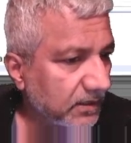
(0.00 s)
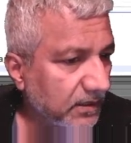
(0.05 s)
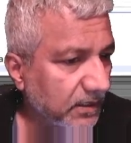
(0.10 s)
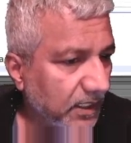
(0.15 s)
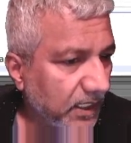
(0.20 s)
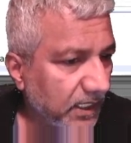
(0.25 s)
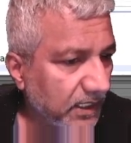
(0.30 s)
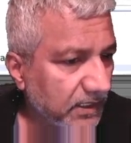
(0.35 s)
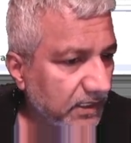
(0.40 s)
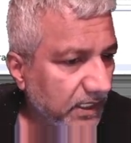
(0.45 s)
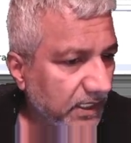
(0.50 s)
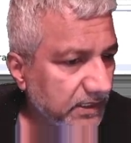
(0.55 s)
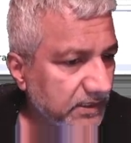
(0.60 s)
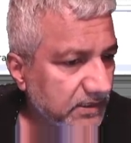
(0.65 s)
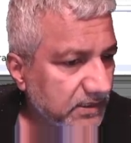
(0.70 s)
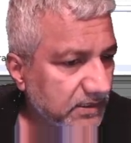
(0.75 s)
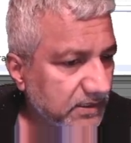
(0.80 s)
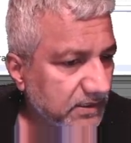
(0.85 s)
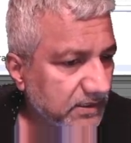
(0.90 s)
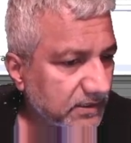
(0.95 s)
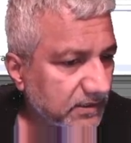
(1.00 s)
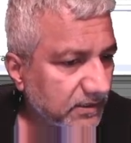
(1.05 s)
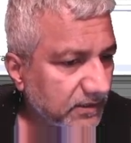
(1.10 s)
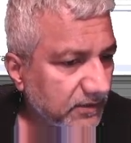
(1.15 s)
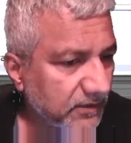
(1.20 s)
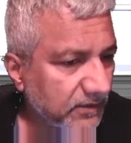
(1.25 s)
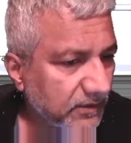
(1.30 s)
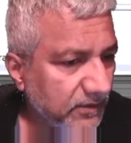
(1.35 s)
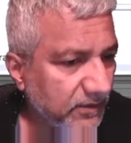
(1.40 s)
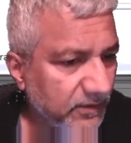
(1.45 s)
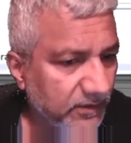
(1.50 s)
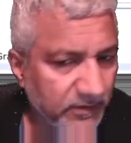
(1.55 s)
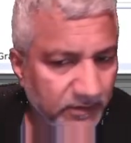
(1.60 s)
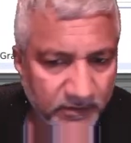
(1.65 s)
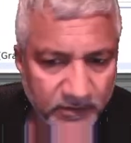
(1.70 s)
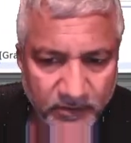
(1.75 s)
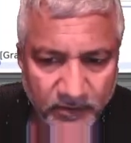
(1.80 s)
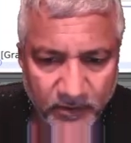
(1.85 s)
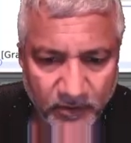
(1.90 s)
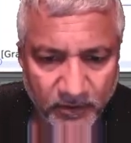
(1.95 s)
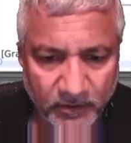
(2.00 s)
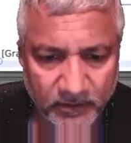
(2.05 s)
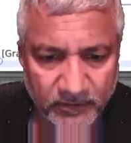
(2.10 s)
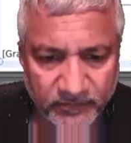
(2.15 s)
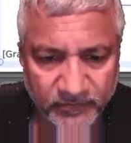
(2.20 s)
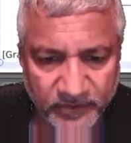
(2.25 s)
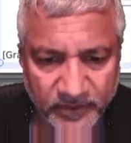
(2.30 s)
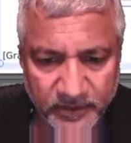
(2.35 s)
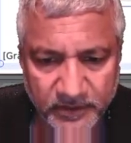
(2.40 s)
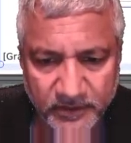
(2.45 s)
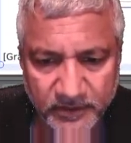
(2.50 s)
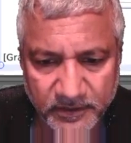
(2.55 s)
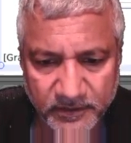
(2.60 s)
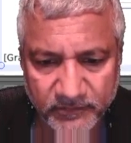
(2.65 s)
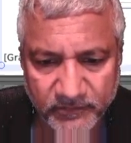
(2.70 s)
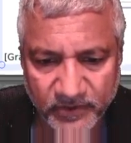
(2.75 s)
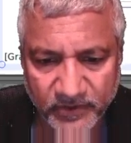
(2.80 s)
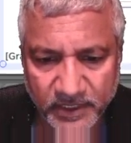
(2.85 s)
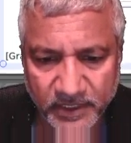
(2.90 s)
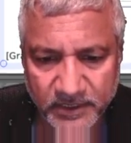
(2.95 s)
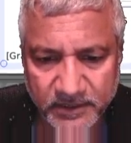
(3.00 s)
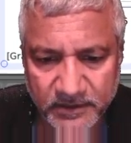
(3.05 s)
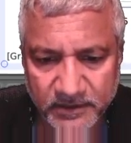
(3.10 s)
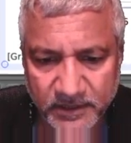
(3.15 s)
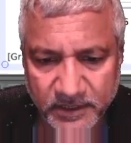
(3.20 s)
highlight all of it, in fact,